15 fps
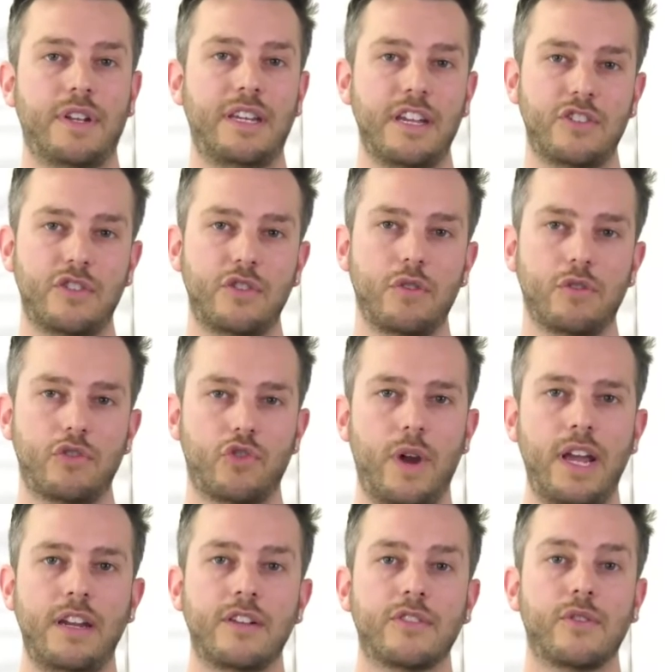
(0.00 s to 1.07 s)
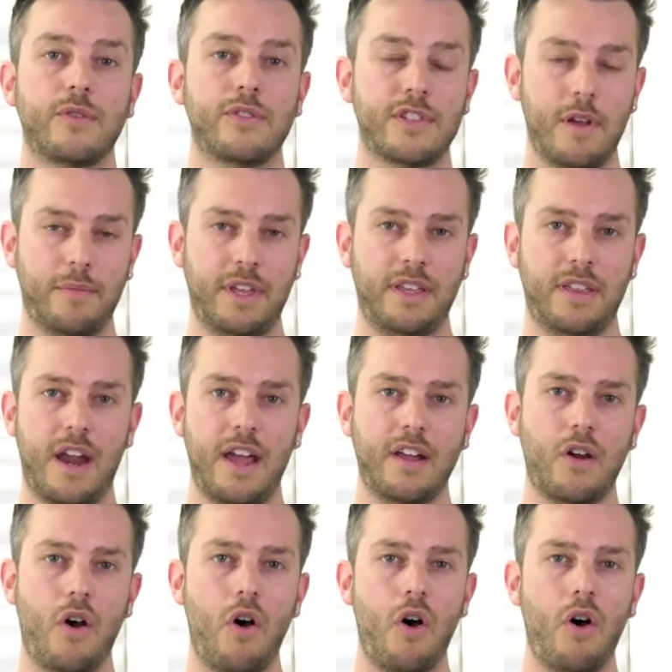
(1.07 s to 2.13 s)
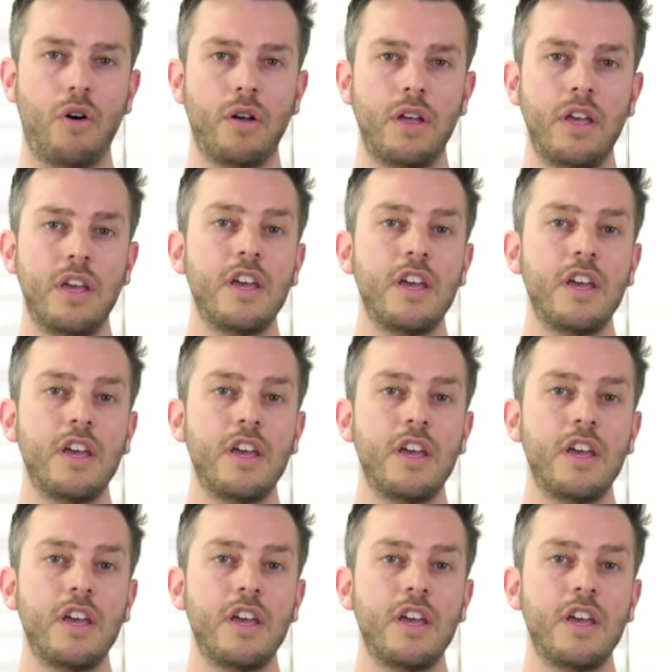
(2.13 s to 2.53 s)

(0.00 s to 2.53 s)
additional trainings on something that I call